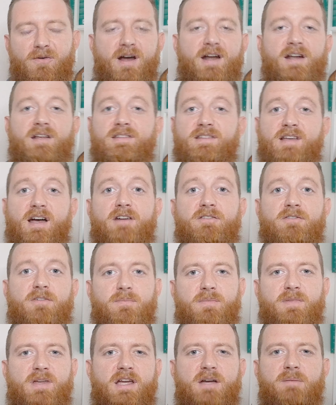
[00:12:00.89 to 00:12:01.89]
right aside
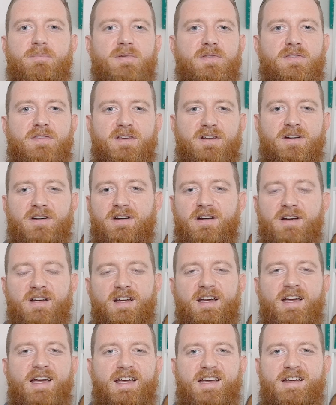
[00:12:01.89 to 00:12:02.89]
from the amphitheater
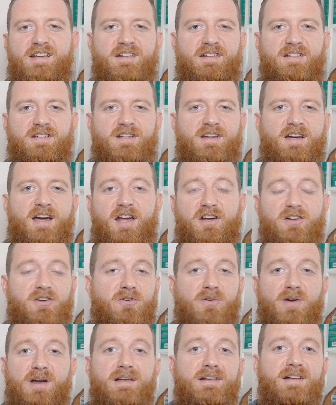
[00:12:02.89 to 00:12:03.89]
and had a
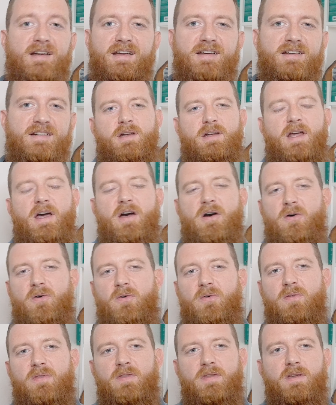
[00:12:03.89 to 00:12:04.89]
great night.
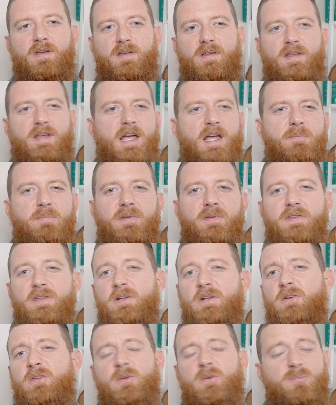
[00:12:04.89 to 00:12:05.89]
Now, the
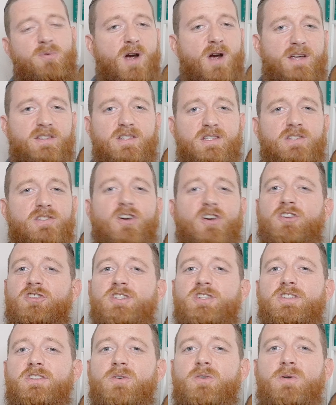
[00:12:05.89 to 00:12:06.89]
amphitheater, the prices are
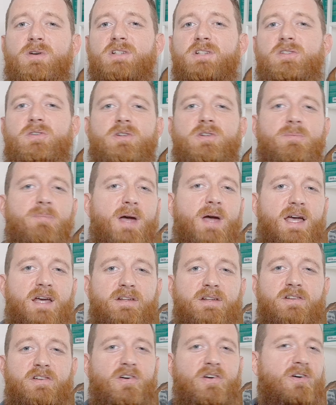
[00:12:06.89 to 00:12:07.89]
just going to
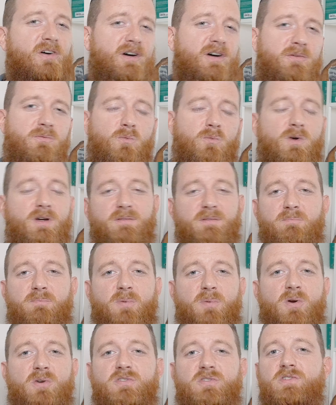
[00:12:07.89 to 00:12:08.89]
depend on
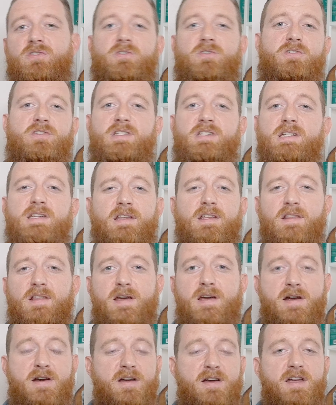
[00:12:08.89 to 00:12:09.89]
what person you're seeing
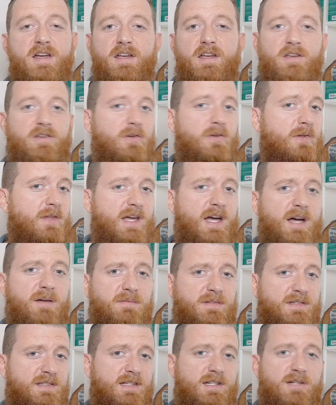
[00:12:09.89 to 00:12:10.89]
there. You know, they
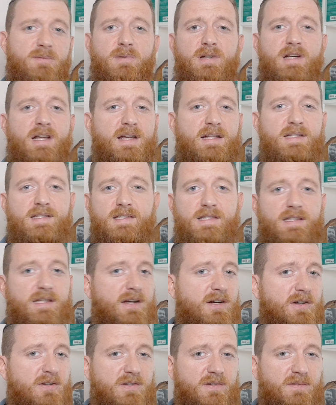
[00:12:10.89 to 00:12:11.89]
have cinema nights
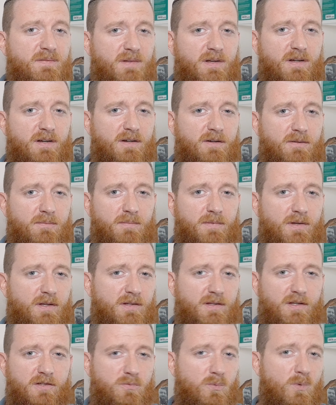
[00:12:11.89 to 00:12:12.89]
there
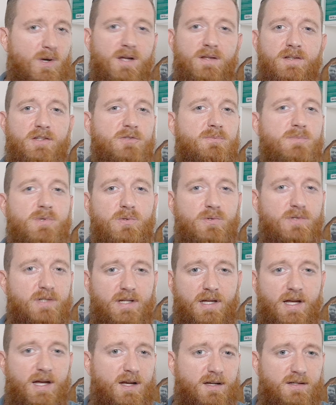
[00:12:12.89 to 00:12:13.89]
as well as
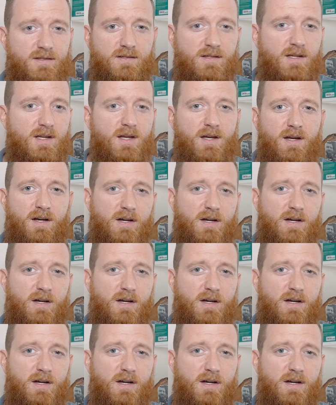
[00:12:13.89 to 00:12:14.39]
music acts.